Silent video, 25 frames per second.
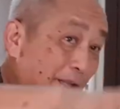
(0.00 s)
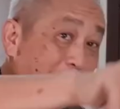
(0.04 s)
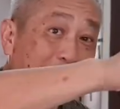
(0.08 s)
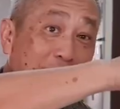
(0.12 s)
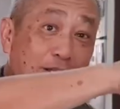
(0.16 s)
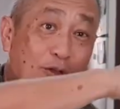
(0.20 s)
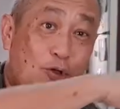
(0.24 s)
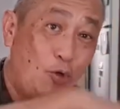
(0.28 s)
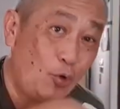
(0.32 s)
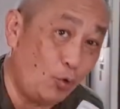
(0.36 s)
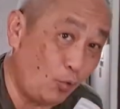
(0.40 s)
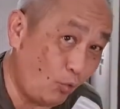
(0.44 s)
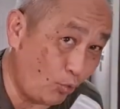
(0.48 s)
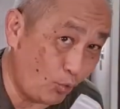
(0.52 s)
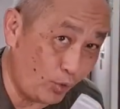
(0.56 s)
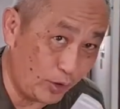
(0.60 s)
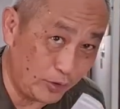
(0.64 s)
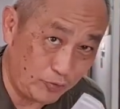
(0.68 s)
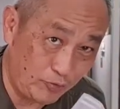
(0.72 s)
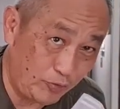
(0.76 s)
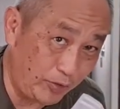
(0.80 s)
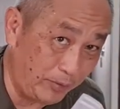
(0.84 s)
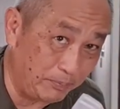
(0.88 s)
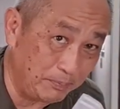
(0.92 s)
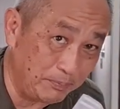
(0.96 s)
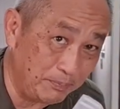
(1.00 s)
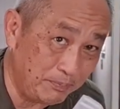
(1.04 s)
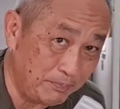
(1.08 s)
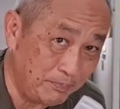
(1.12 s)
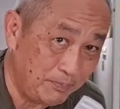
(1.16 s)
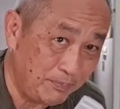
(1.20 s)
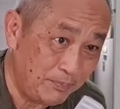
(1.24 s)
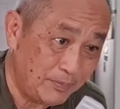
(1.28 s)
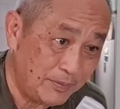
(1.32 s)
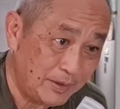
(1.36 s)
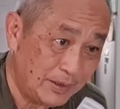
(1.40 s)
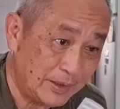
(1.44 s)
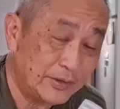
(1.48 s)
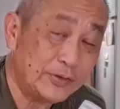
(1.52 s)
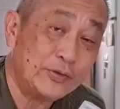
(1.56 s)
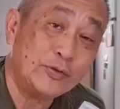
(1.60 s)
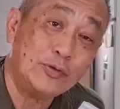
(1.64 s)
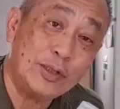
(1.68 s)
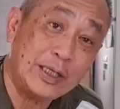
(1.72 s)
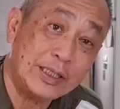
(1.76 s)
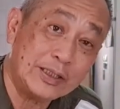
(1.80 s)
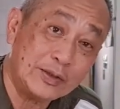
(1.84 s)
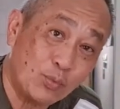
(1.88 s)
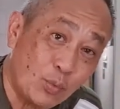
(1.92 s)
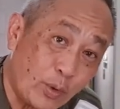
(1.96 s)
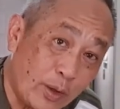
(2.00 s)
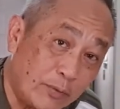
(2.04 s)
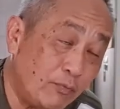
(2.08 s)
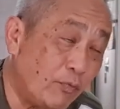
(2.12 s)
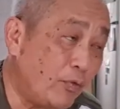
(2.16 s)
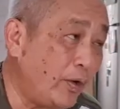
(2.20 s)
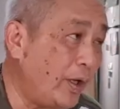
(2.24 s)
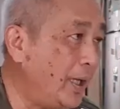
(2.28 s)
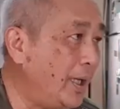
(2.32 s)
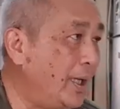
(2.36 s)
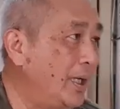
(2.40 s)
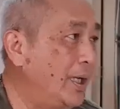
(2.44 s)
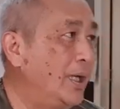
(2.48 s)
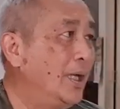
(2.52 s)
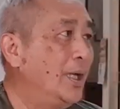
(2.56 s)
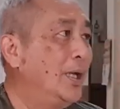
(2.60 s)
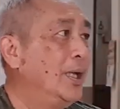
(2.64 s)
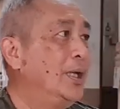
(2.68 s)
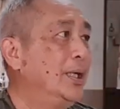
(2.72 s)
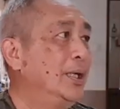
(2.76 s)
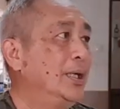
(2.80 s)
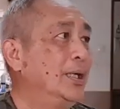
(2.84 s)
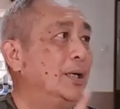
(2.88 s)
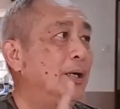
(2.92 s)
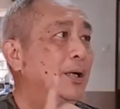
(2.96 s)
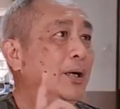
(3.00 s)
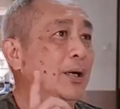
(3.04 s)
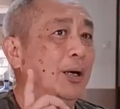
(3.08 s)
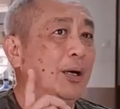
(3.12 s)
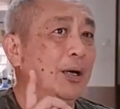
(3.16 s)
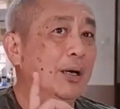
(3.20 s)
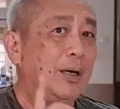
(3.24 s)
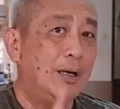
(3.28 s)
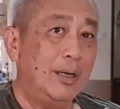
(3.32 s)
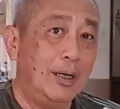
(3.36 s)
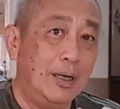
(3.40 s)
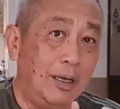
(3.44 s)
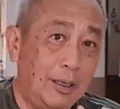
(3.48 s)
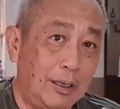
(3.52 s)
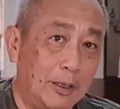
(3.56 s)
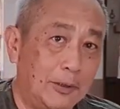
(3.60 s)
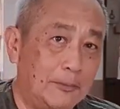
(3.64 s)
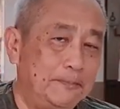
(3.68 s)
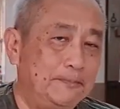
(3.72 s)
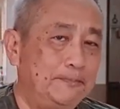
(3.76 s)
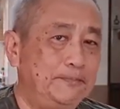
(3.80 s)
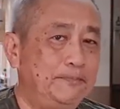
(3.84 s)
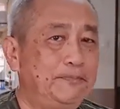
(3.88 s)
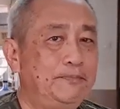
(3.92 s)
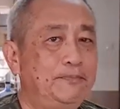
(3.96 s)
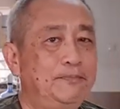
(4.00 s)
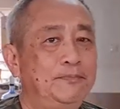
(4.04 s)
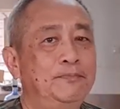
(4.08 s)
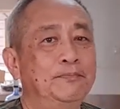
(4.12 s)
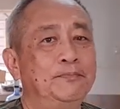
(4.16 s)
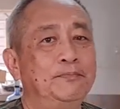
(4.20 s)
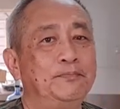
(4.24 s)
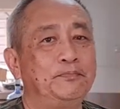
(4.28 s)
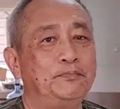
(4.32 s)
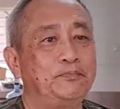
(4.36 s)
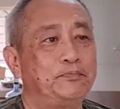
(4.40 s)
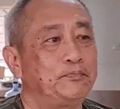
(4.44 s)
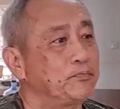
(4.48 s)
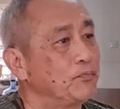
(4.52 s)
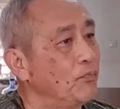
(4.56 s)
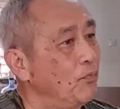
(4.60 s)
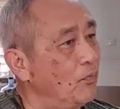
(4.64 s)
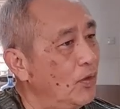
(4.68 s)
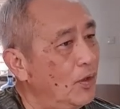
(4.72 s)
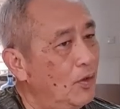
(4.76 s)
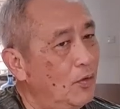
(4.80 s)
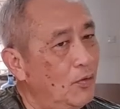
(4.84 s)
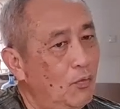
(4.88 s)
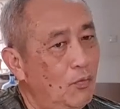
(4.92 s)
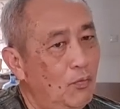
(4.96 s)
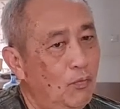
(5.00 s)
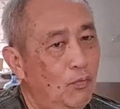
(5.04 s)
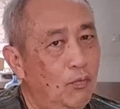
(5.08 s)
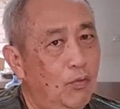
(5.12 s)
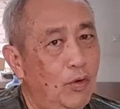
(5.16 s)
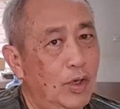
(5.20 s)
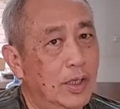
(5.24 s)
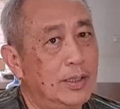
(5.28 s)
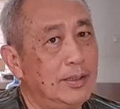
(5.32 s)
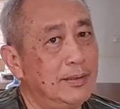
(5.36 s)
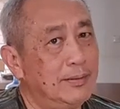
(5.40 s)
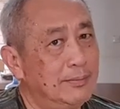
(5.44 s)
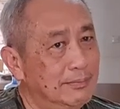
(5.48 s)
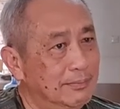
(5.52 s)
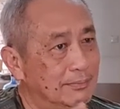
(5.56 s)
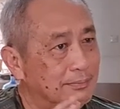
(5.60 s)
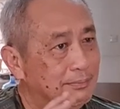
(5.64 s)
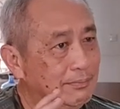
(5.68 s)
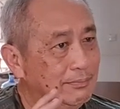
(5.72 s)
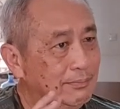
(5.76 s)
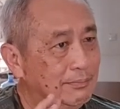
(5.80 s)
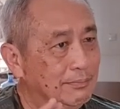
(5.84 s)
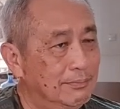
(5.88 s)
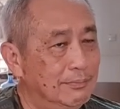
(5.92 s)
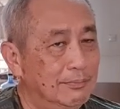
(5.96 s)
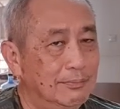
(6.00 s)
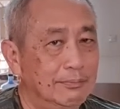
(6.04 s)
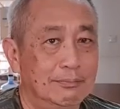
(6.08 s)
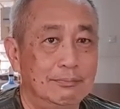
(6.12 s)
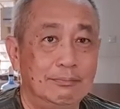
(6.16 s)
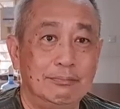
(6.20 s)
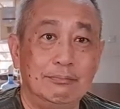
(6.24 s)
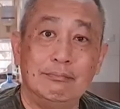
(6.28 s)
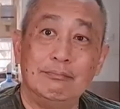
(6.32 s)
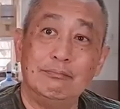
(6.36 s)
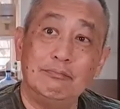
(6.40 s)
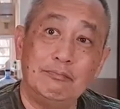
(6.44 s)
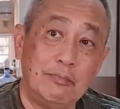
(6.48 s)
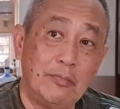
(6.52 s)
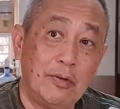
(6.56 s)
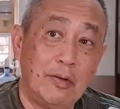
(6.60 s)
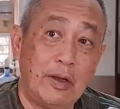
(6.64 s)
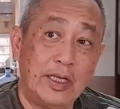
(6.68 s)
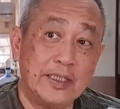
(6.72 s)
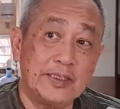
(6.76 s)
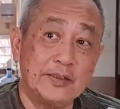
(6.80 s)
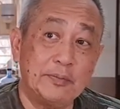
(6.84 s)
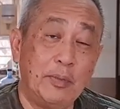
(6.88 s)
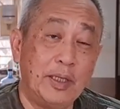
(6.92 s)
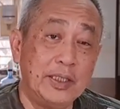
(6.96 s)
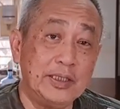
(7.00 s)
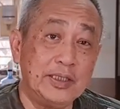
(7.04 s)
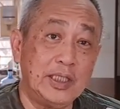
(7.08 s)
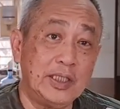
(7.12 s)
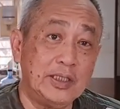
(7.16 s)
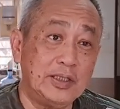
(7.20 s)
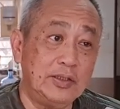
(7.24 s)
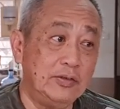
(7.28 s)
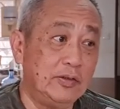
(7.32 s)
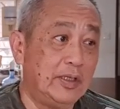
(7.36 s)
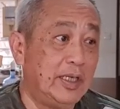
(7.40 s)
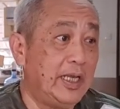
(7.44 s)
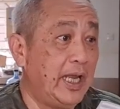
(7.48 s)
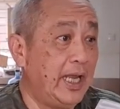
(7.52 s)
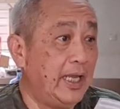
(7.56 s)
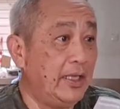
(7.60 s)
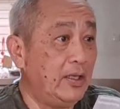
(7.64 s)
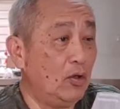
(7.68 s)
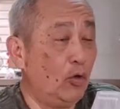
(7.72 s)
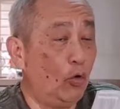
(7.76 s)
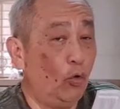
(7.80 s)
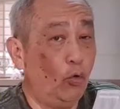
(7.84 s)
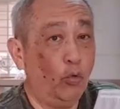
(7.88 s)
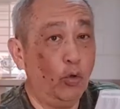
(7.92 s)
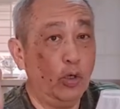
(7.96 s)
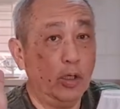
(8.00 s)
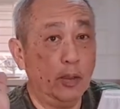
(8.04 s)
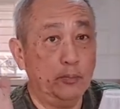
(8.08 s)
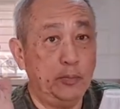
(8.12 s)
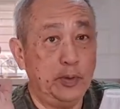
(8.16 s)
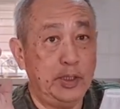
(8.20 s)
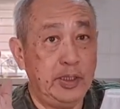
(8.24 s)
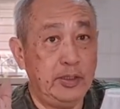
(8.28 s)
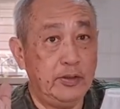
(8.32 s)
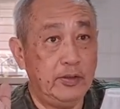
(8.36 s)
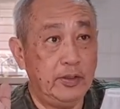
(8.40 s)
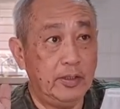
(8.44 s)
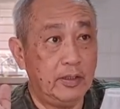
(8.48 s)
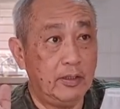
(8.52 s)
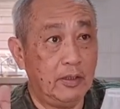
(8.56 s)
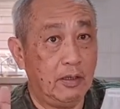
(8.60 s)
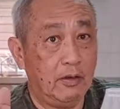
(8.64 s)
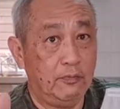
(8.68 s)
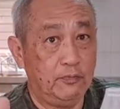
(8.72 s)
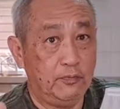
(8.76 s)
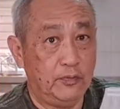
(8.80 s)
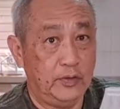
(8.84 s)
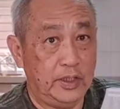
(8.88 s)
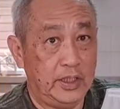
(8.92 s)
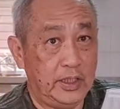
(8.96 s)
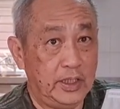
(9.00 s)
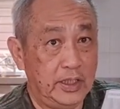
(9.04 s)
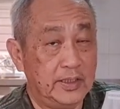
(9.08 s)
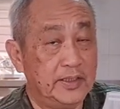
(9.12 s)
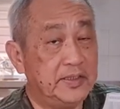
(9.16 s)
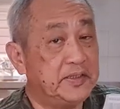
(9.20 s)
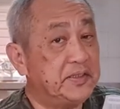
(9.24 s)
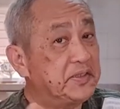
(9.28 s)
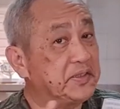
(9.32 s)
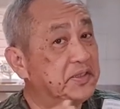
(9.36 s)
done the whole world trip. So that's one way. Or work as much as you can over a period of years,